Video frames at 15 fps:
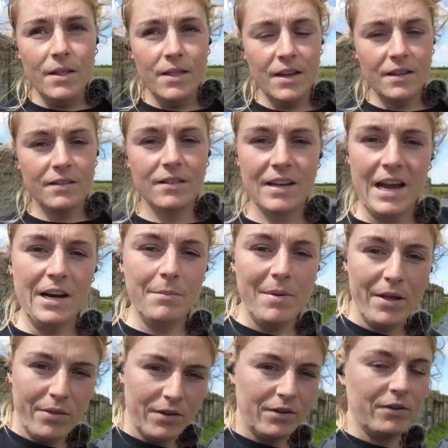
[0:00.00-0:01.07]
this kind of
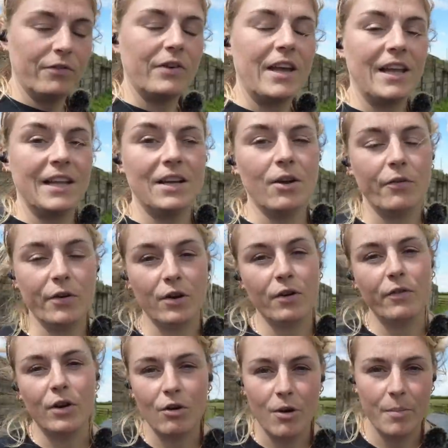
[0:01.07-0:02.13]
method of killing off a
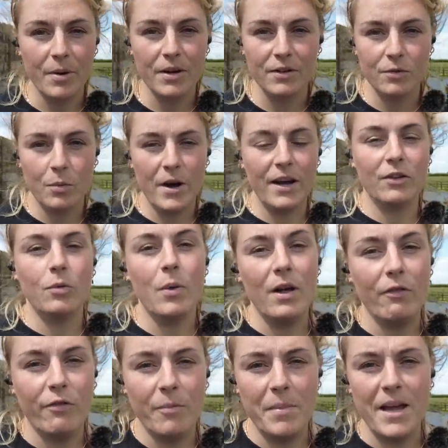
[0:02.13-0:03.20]
cover crop has worked
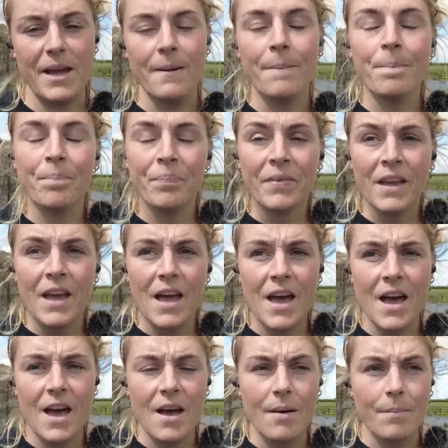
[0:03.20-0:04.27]
well for me
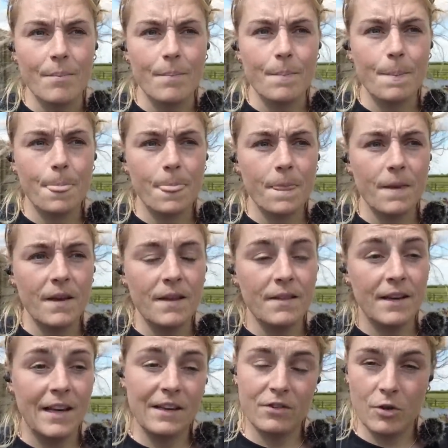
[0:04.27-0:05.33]
the
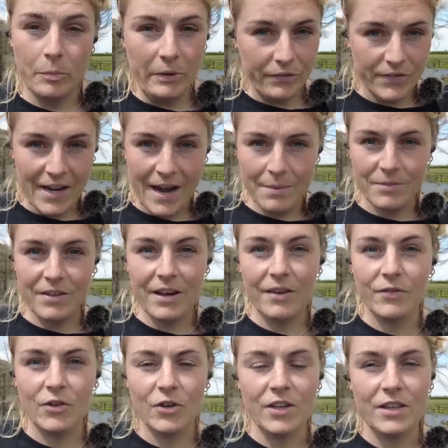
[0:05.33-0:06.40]
last couple of times that
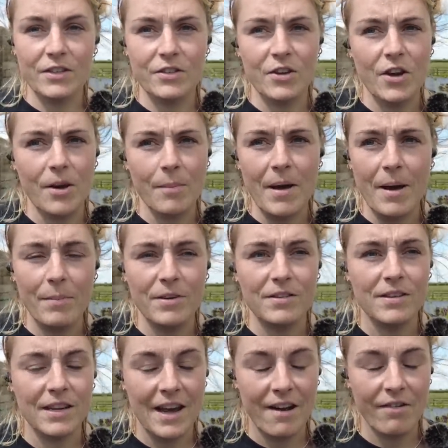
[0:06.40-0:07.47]
I've done it, so I'm happy
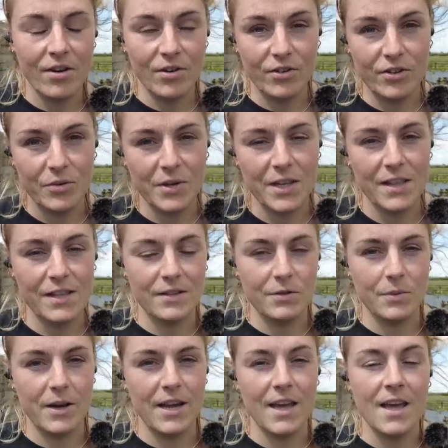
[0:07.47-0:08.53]
to carry on doing it this
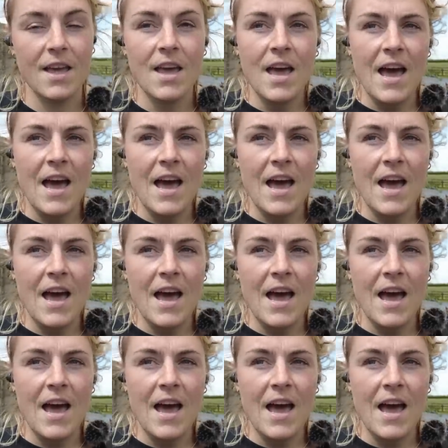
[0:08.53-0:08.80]
way,